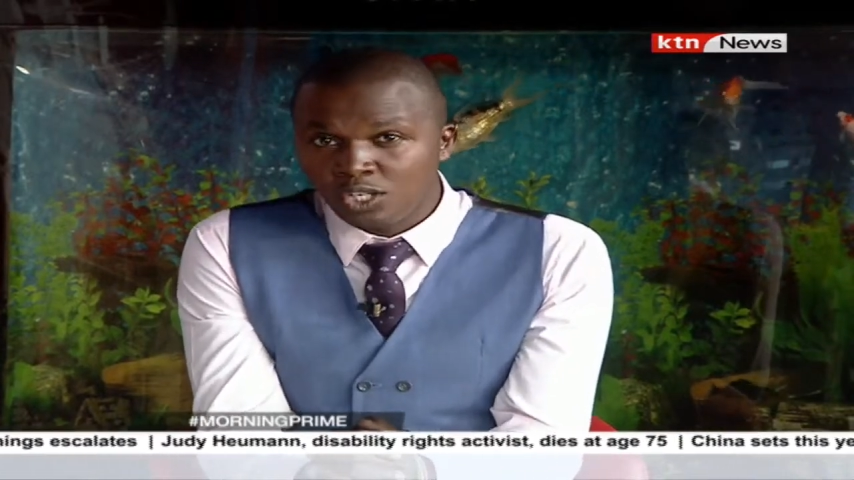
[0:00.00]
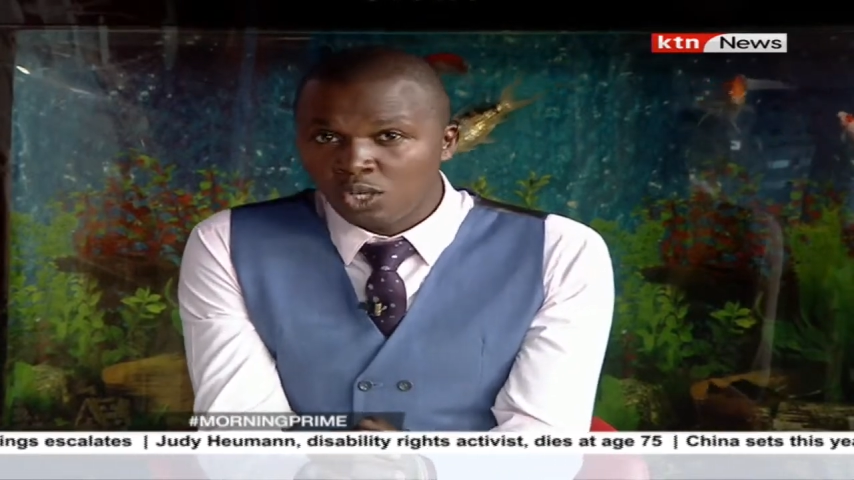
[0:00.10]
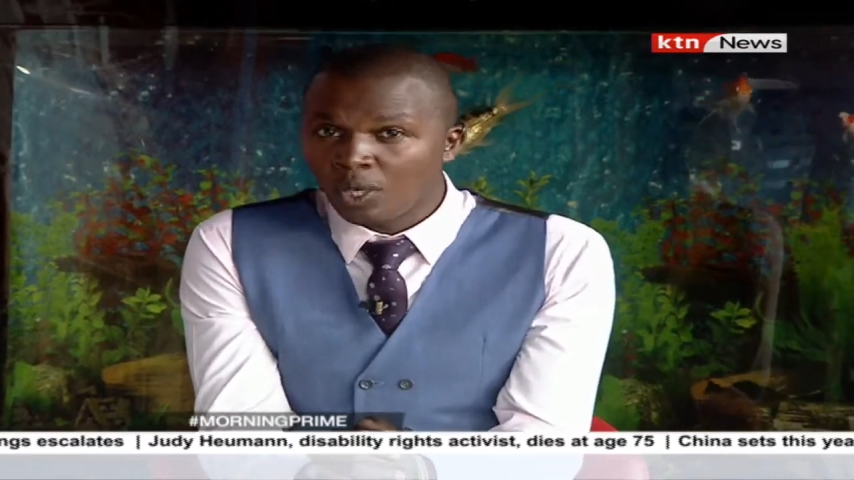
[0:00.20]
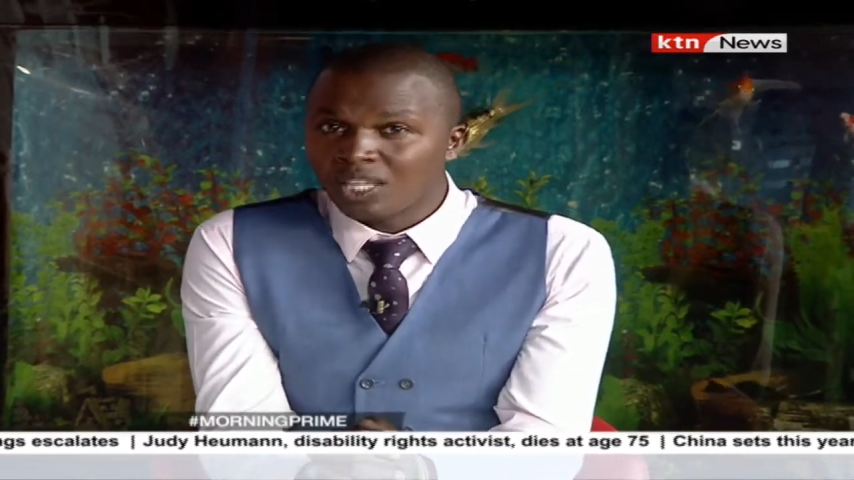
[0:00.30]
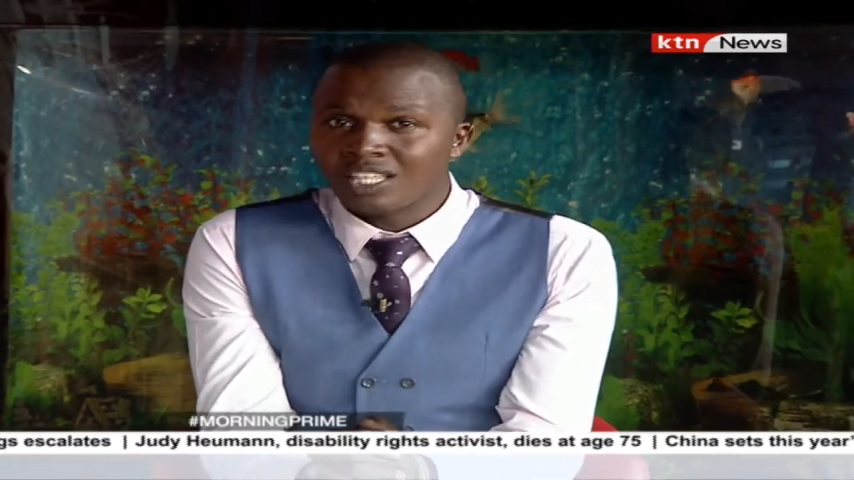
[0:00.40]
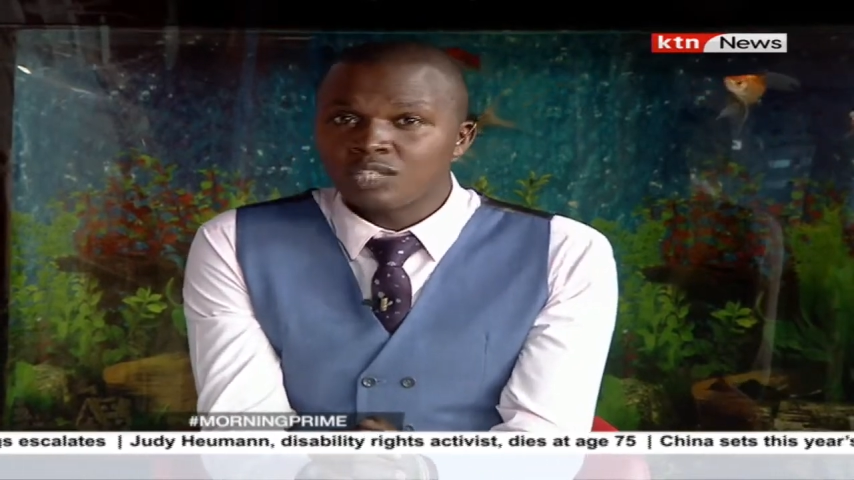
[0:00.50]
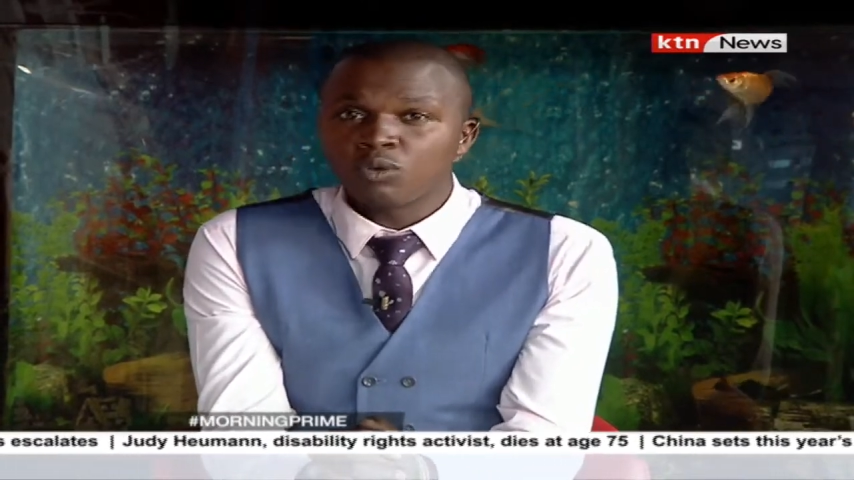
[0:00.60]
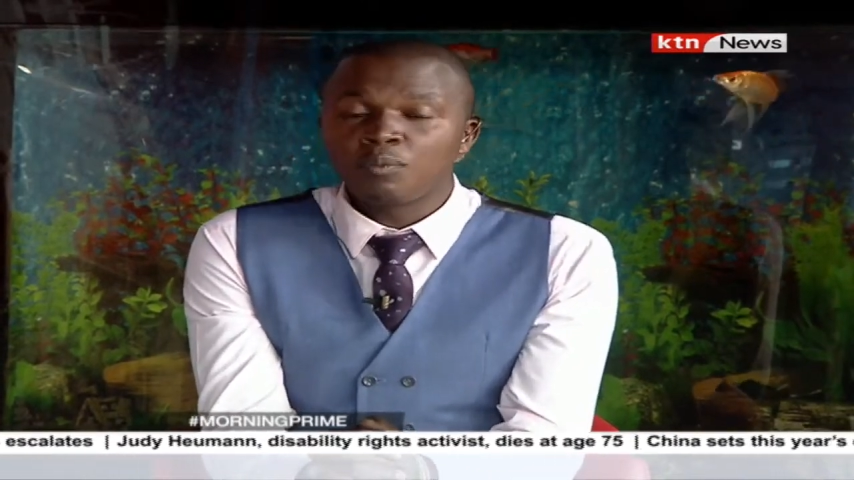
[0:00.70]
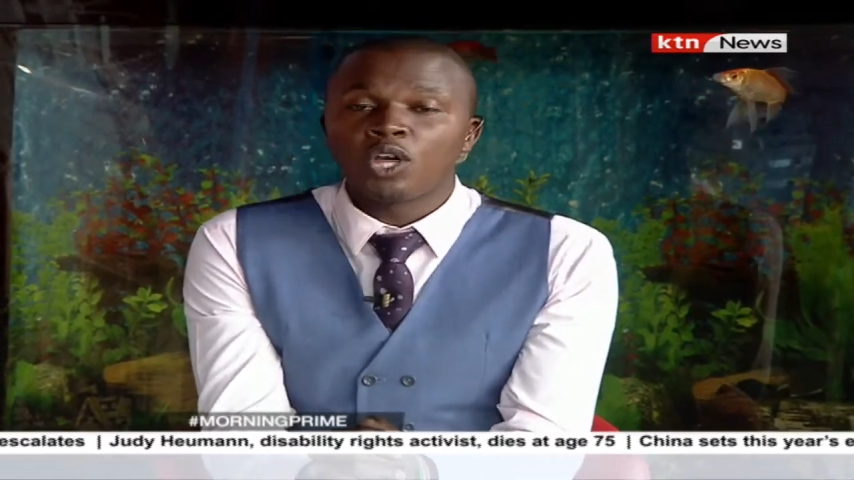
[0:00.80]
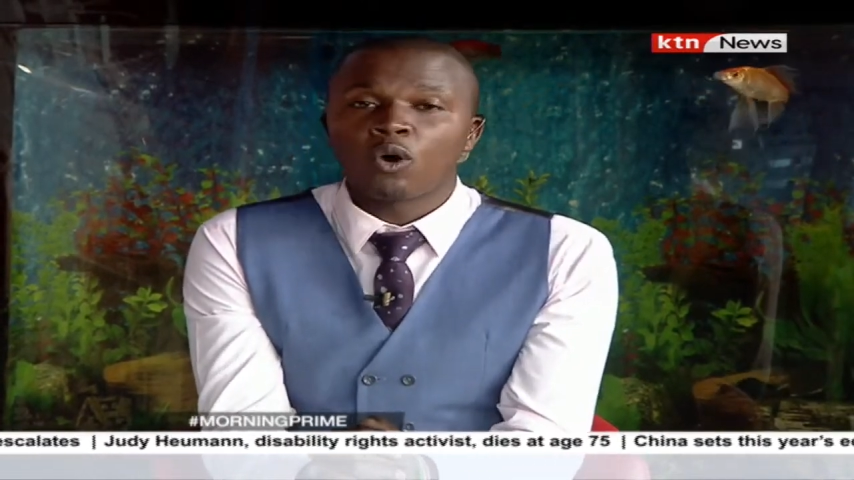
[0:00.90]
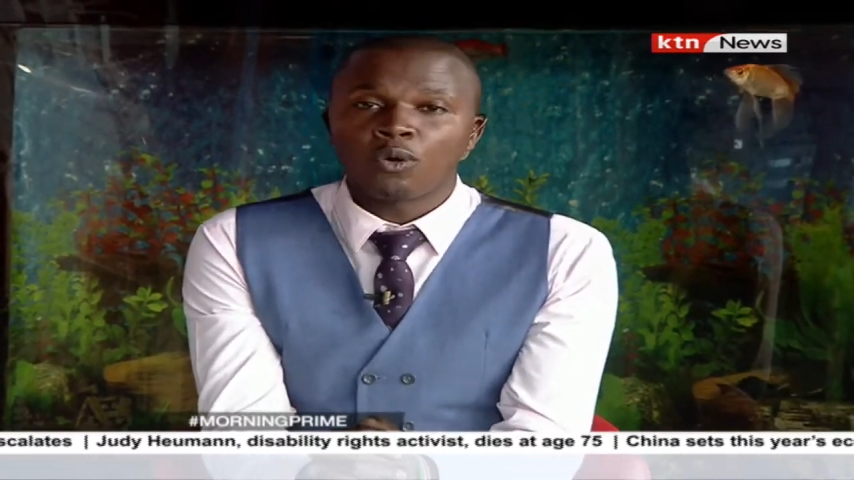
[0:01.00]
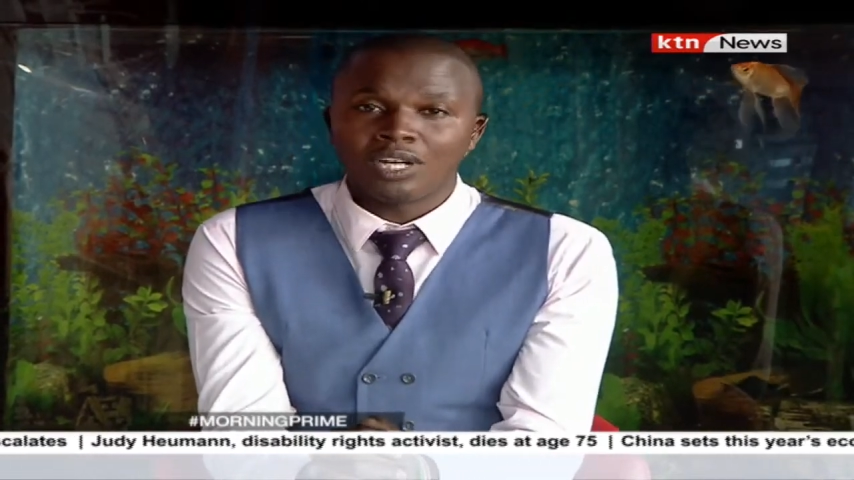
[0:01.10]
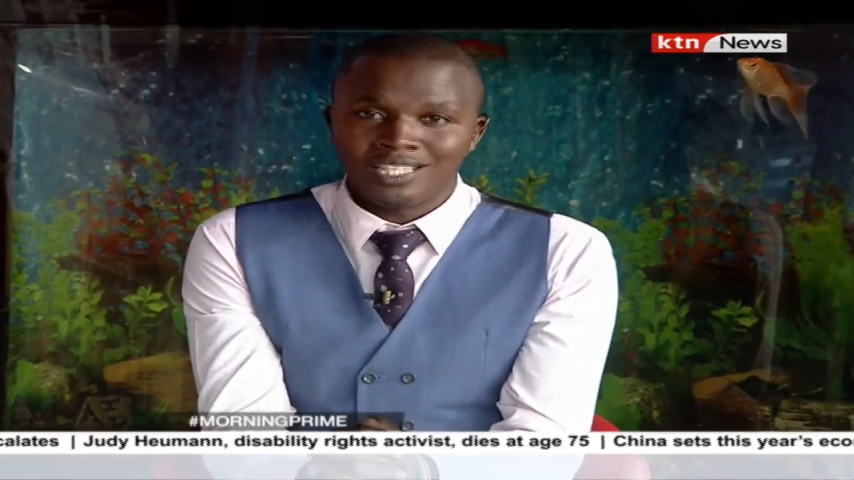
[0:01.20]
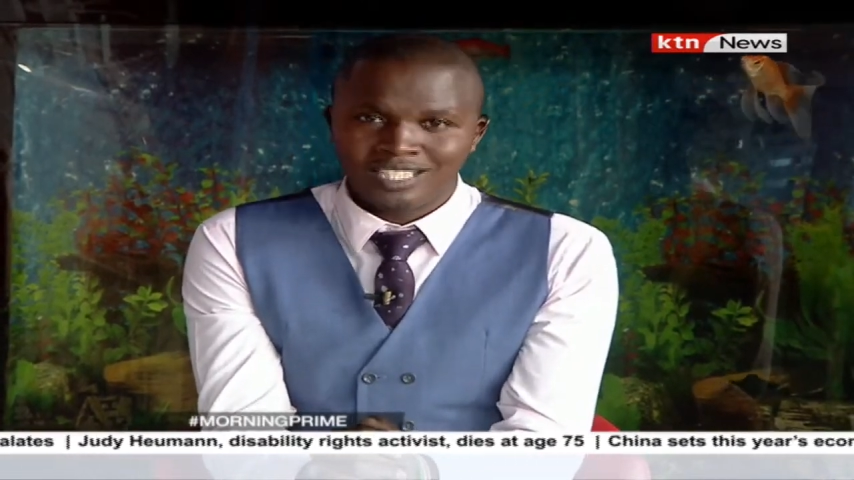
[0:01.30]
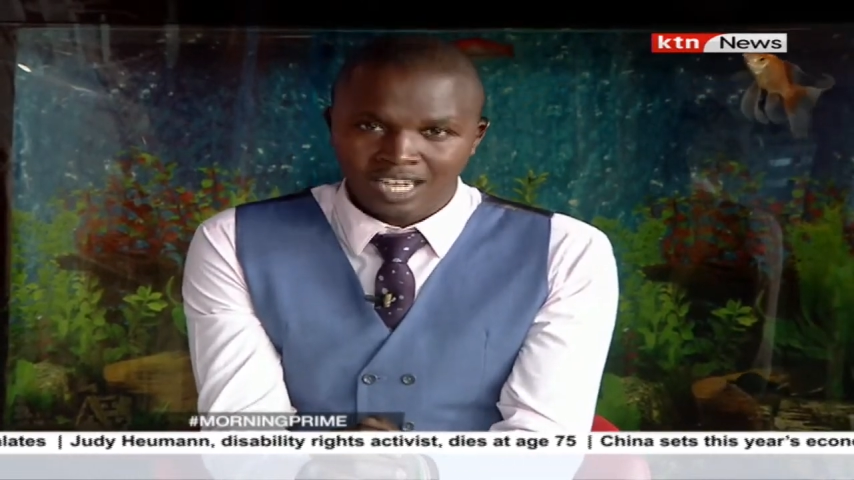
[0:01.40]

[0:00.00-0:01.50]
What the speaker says: knowing this will be the only